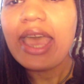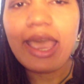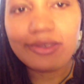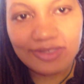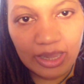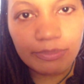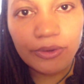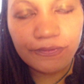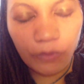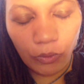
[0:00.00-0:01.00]
as number
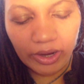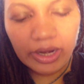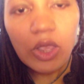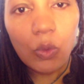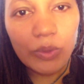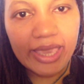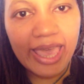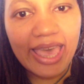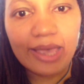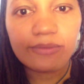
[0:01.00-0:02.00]
four, we
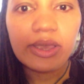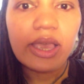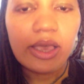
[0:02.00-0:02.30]
have